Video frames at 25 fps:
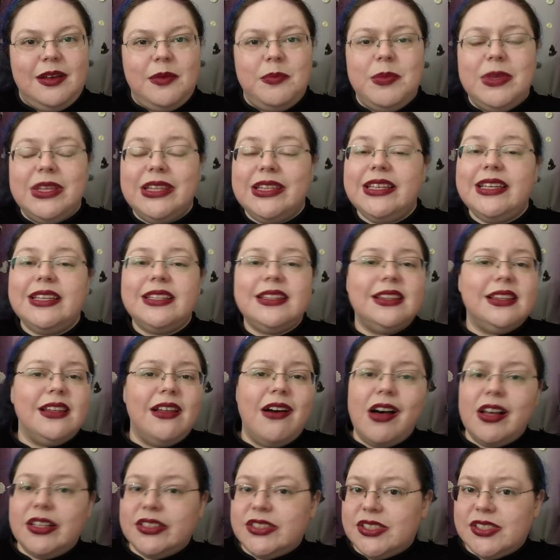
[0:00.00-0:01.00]
A million
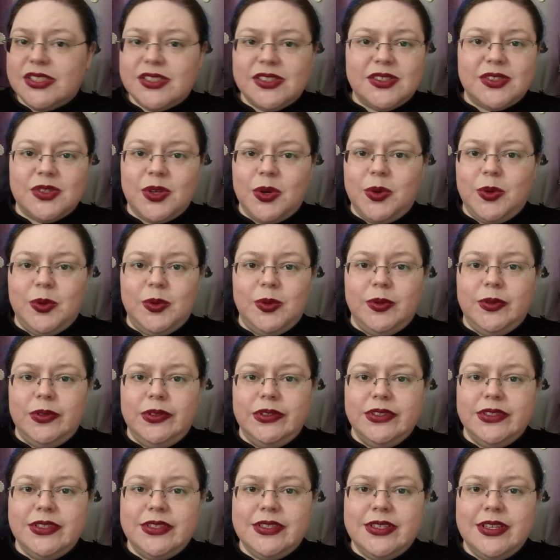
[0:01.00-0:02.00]
lost
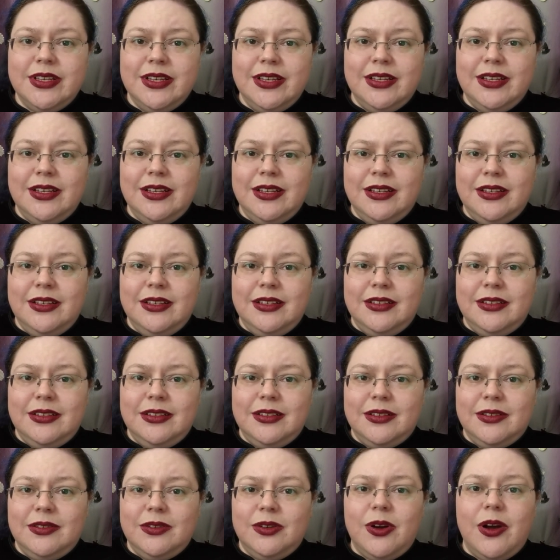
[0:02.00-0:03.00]
souls
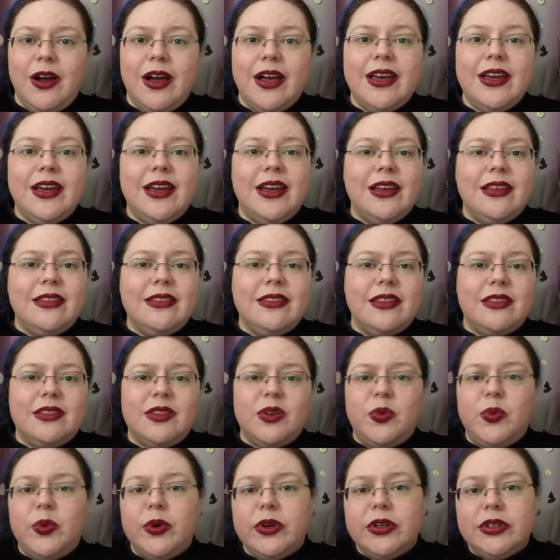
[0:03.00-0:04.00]
crying
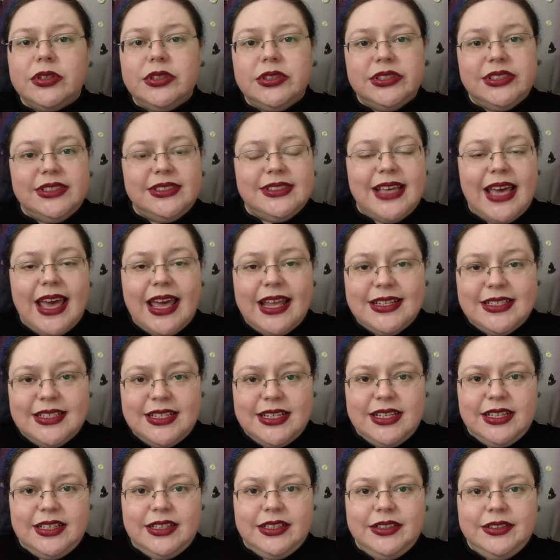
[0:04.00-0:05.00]
that the world is
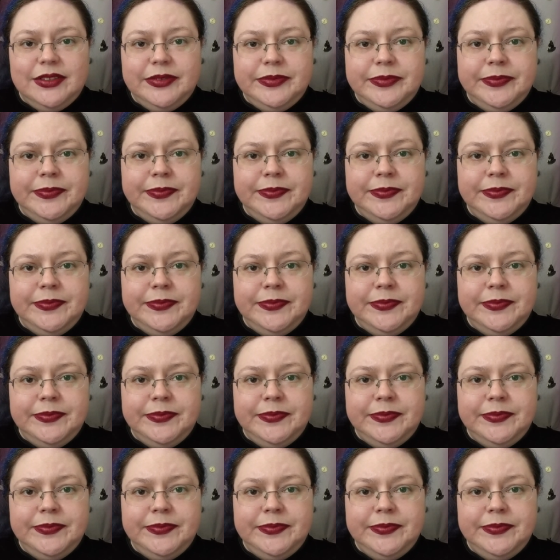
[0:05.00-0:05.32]
ending.